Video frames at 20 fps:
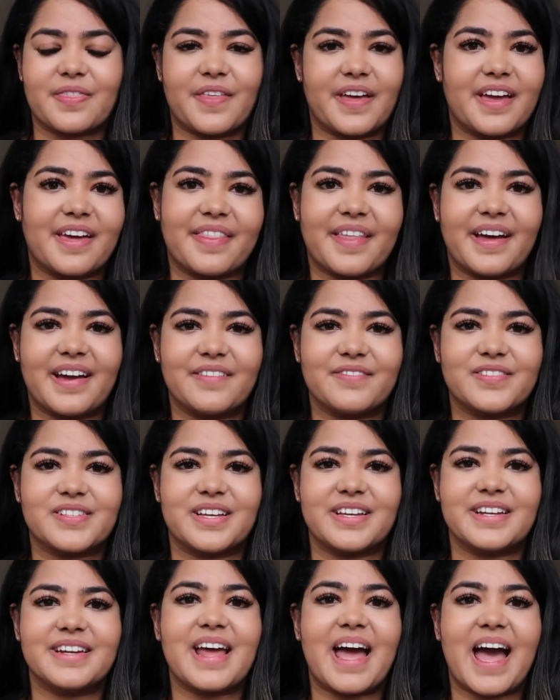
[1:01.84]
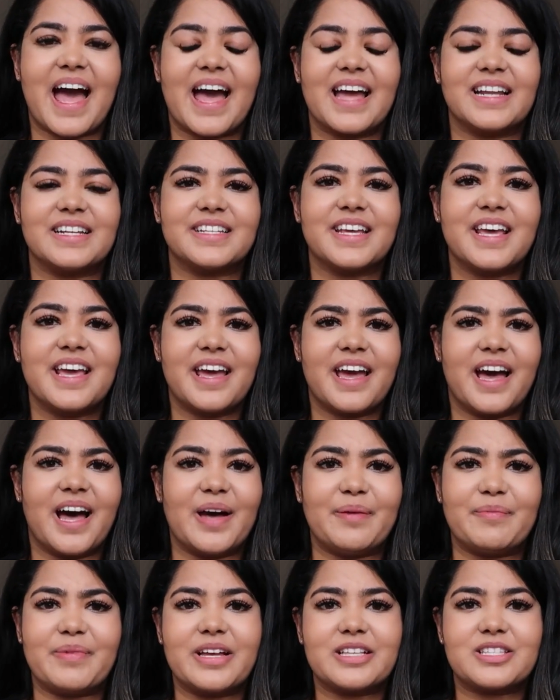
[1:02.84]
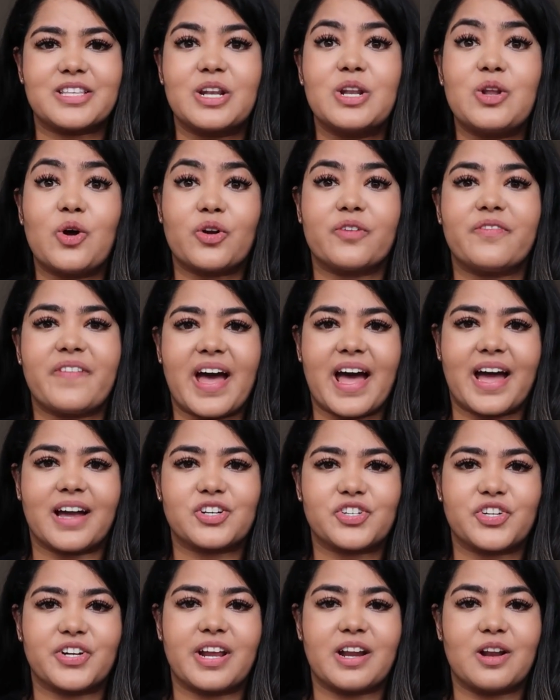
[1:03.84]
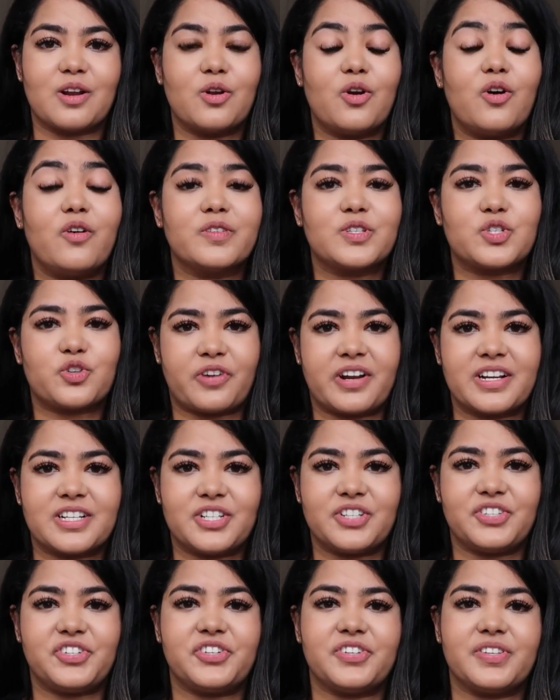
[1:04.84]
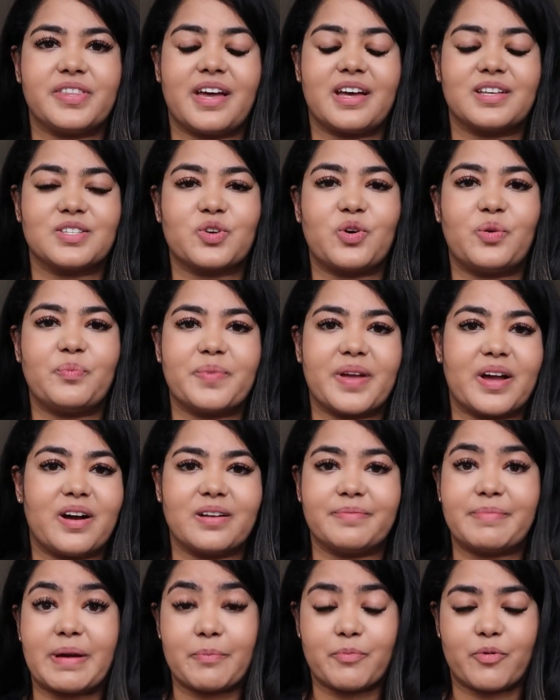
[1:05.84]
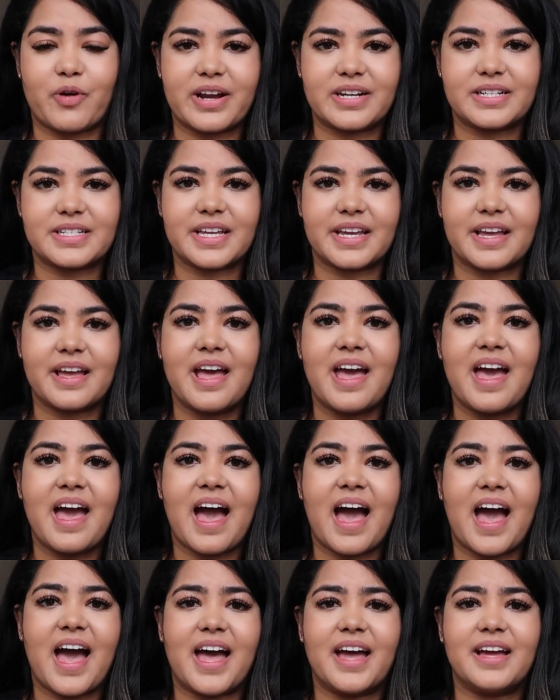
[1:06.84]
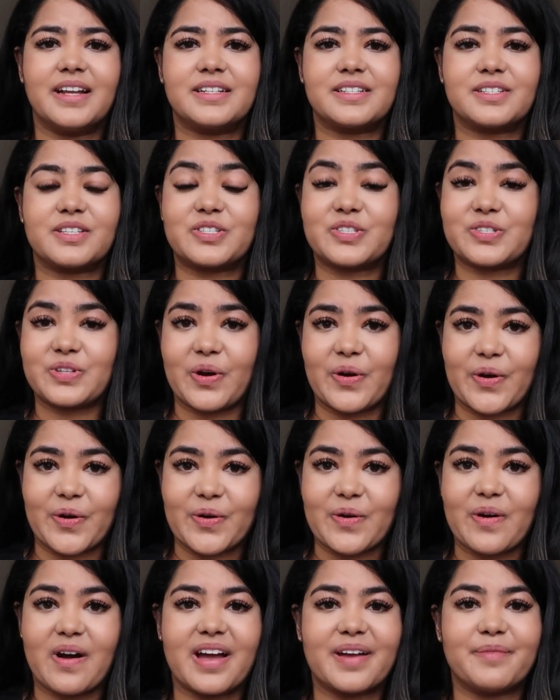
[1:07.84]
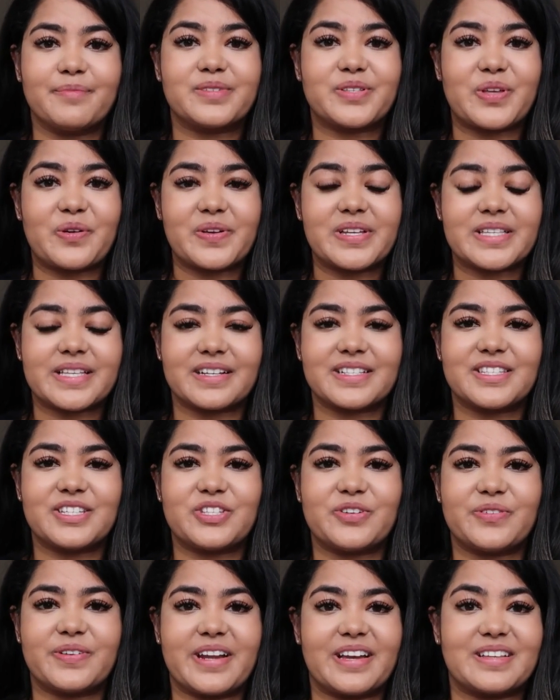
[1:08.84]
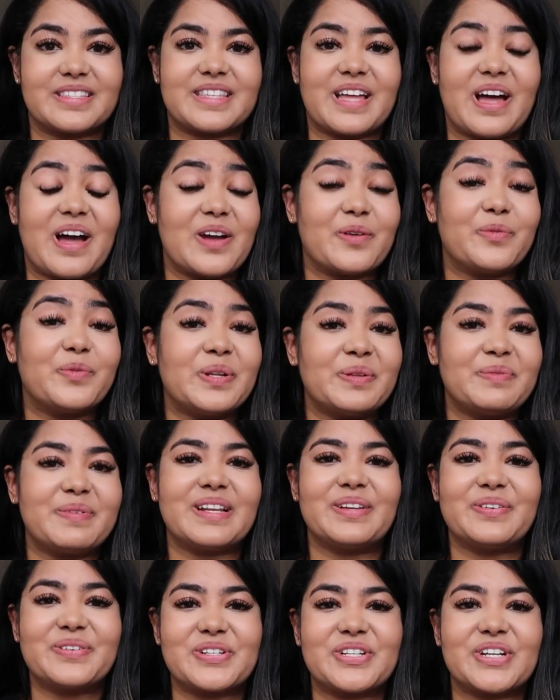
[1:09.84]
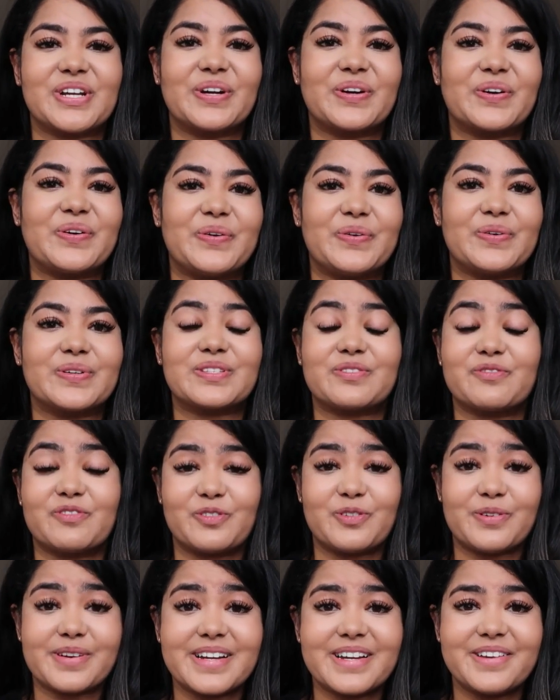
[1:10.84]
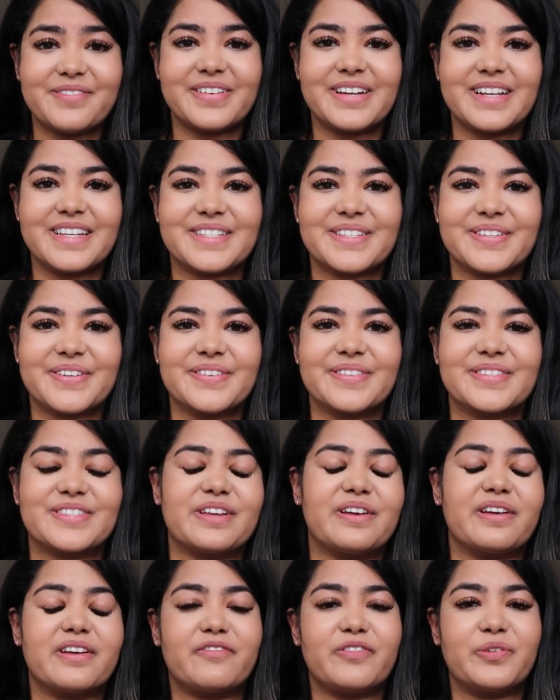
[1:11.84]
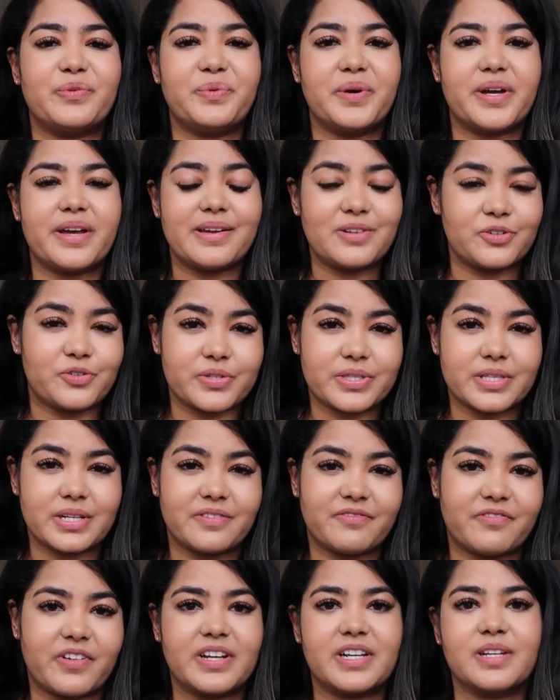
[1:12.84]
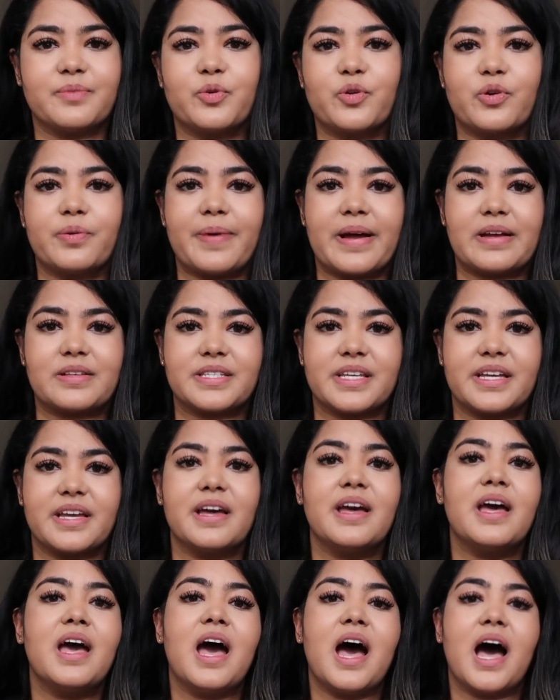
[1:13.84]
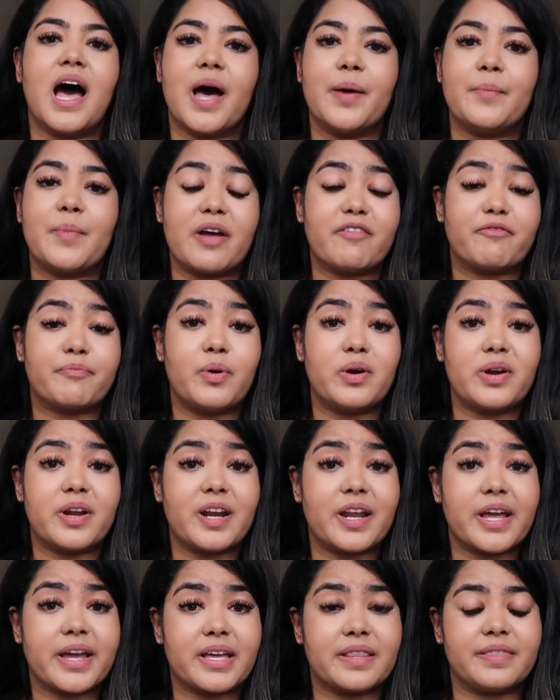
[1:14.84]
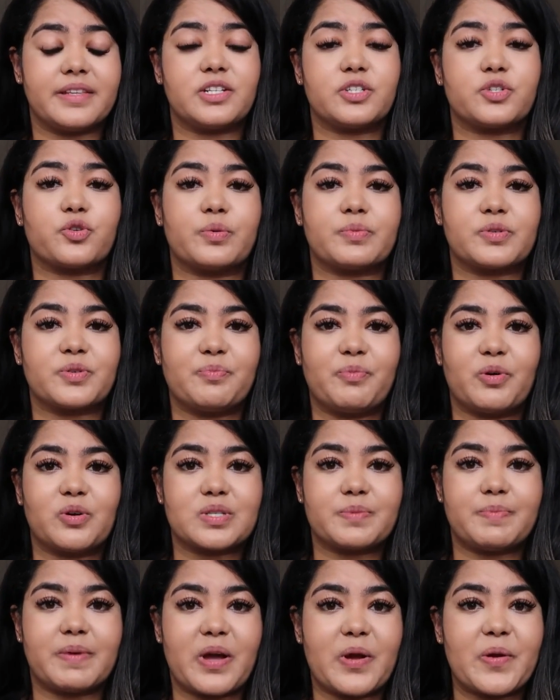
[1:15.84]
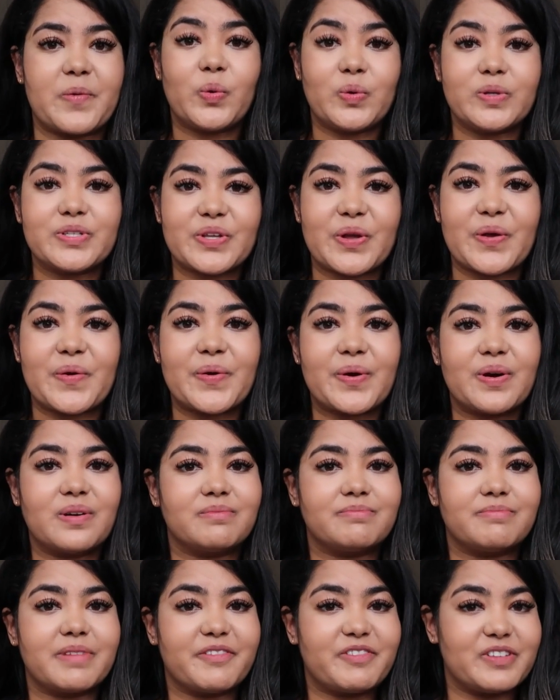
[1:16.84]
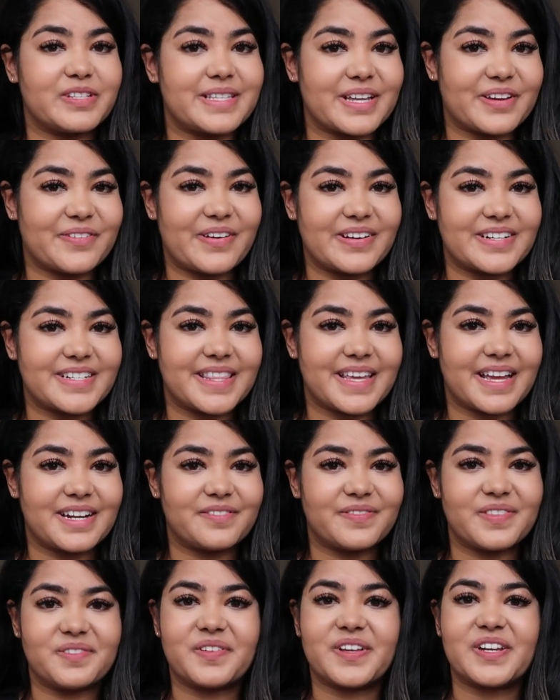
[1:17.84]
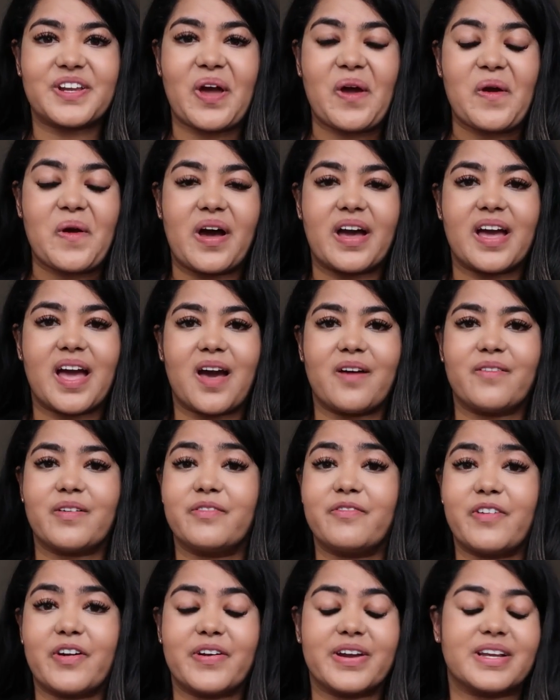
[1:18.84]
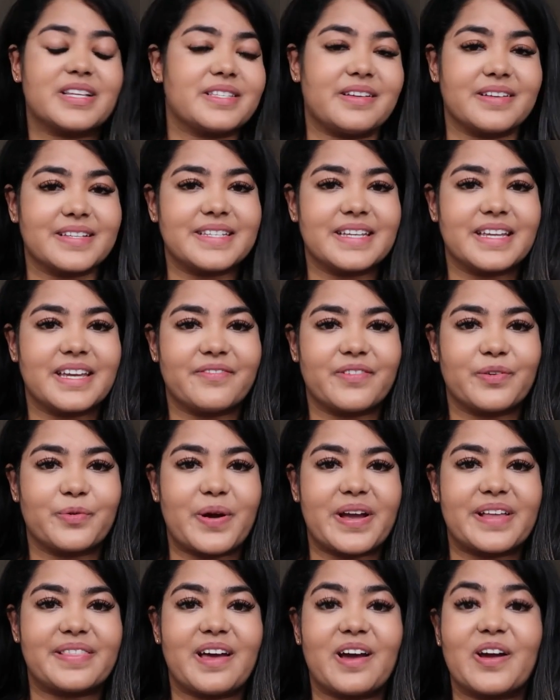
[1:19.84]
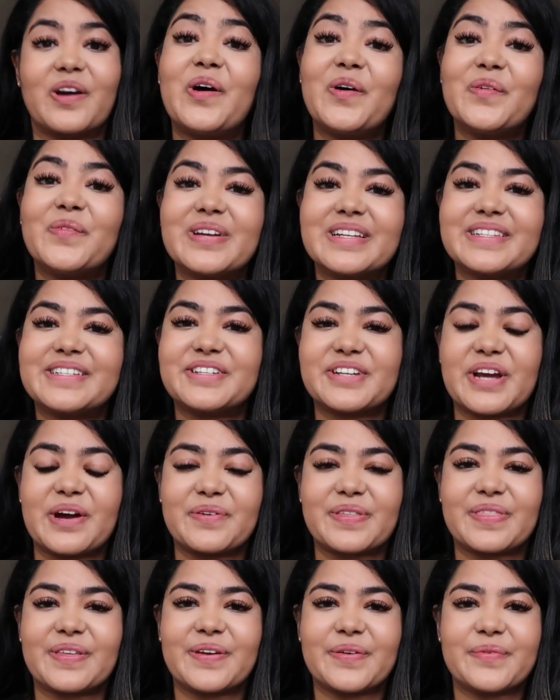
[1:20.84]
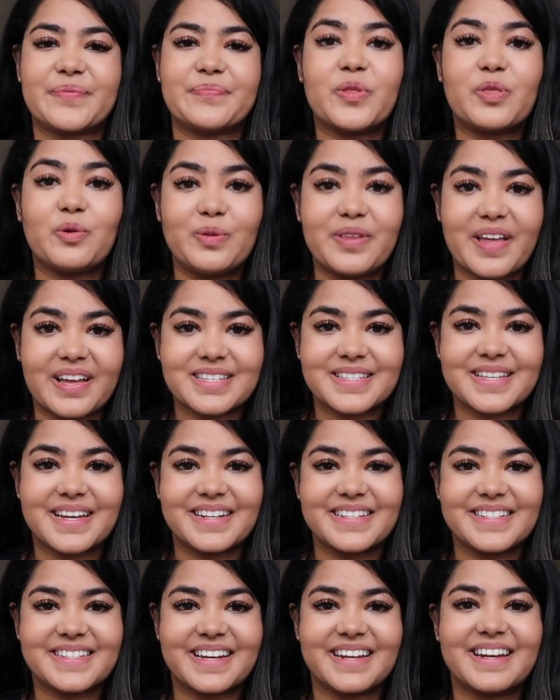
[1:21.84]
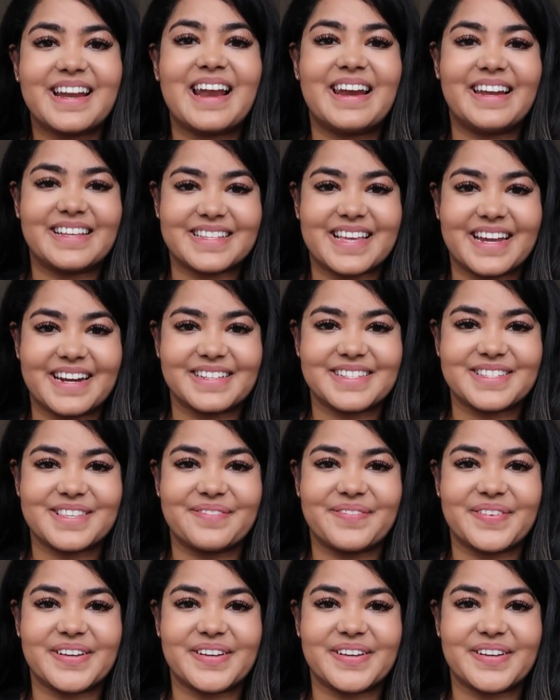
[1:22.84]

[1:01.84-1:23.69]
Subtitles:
thing that I've done, and it's a lot of action and a lot of strategy that has gone behind my branding. And so I'm so excited to announce that I will be launching a course really soon, so if you were interested in finding more about it, I've put a link in the description box below. Also, if you stick around to the end of the video, I have a very exciting giveaway that I can't wait to share with you. With all that said and done, let's get into the